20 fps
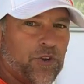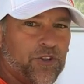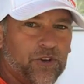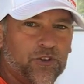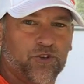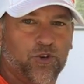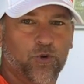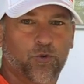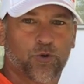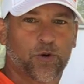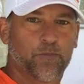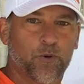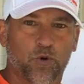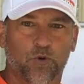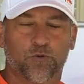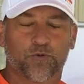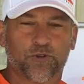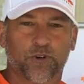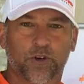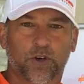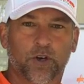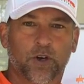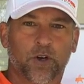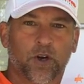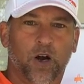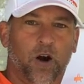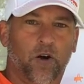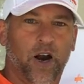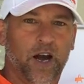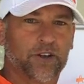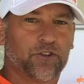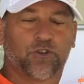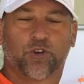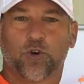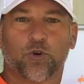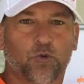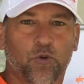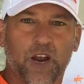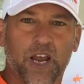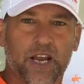with a two removed. All right,
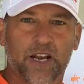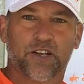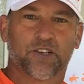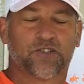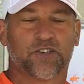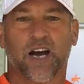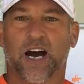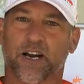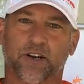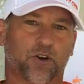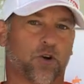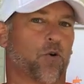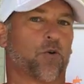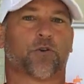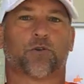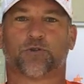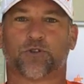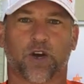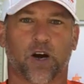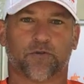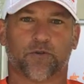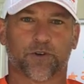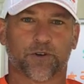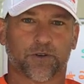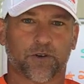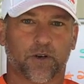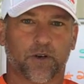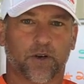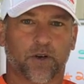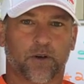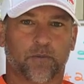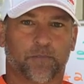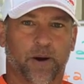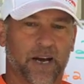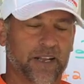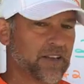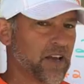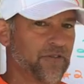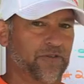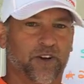two read is not quarters coverage.
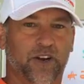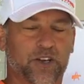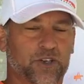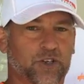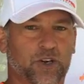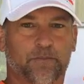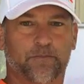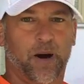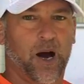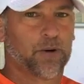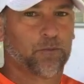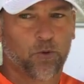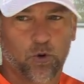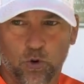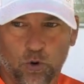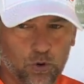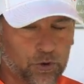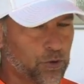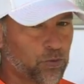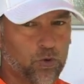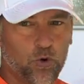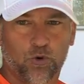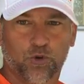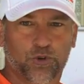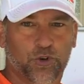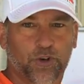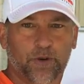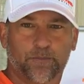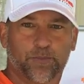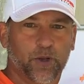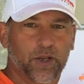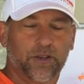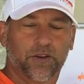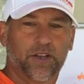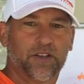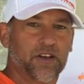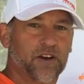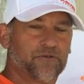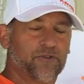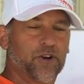By definition, by rule, the rules are
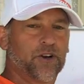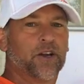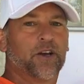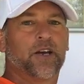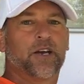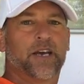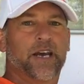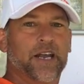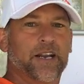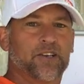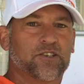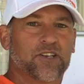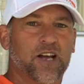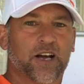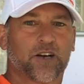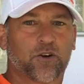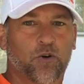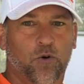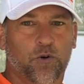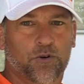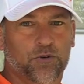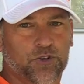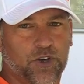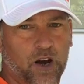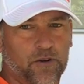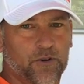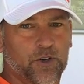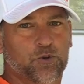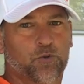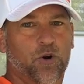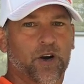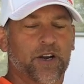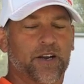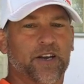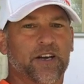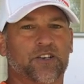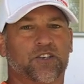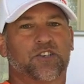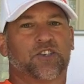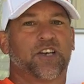completely different. It is not quarters coverage. What
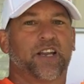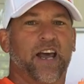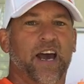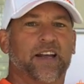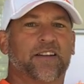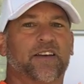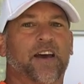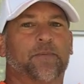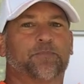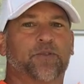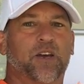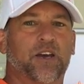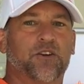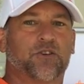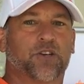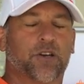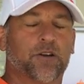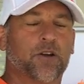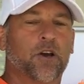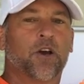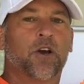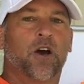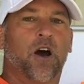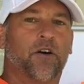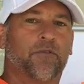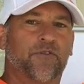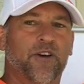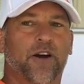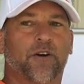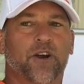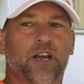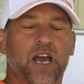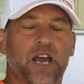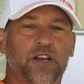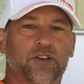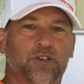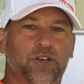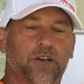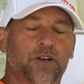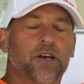it is an adaptation, a
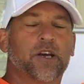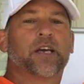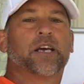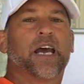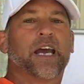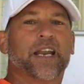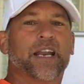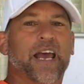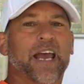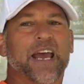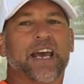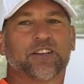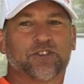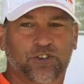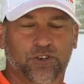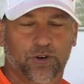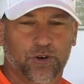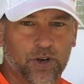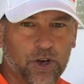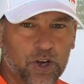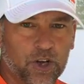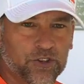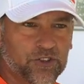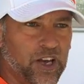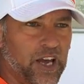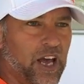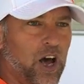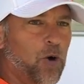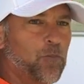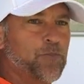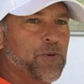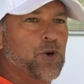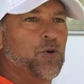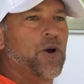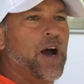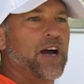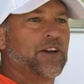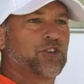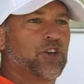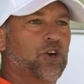variation, an answer to help
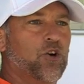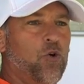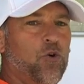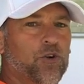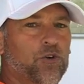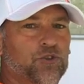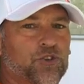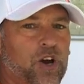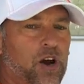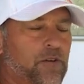you as a quarters